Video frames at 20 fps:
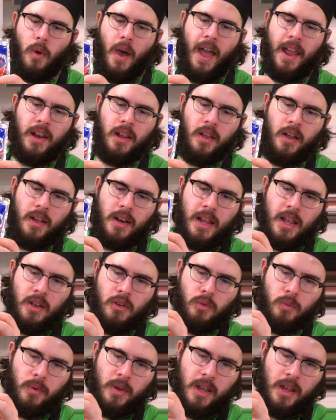riding on a
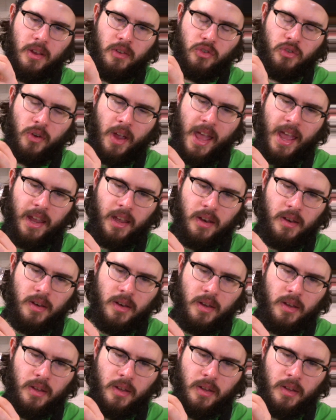green
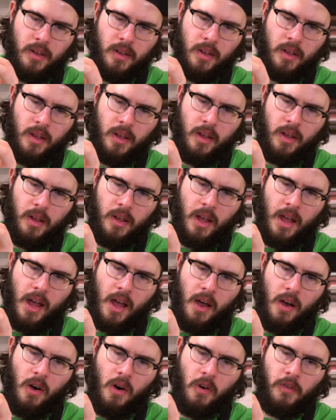dragon
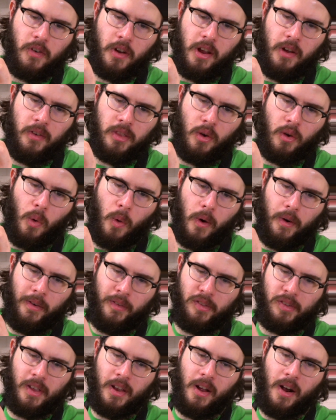uh, over here in the corner.
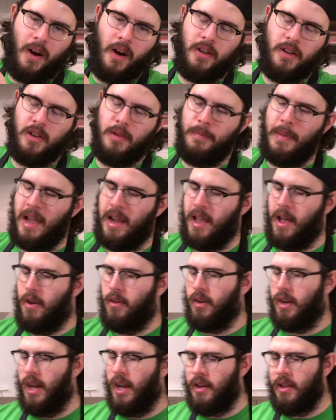It's kind of hard to make
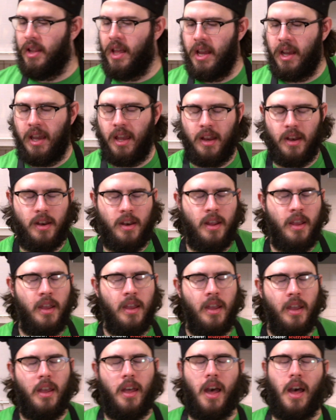out, kind of like in
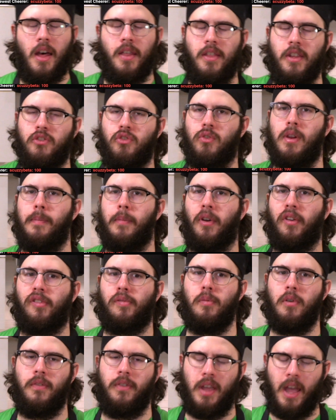uh, the
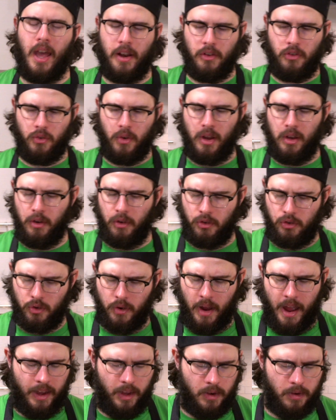DreamWorks movie How to Train Your
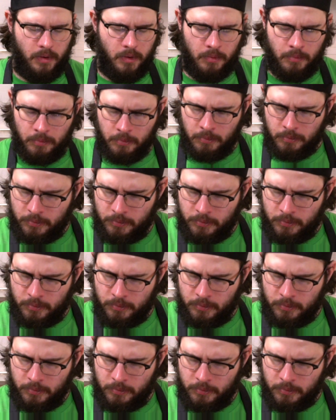Dragon.